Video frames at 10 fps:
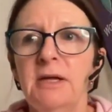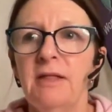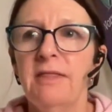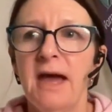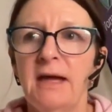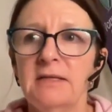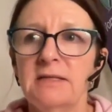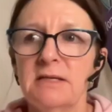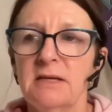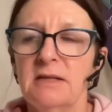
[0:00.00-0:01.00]

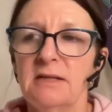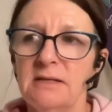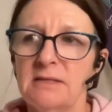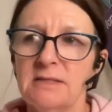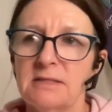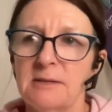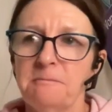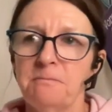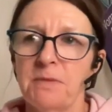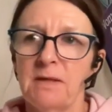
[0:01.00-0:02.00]
that
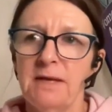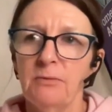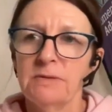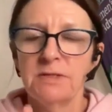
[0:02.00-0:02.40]
there was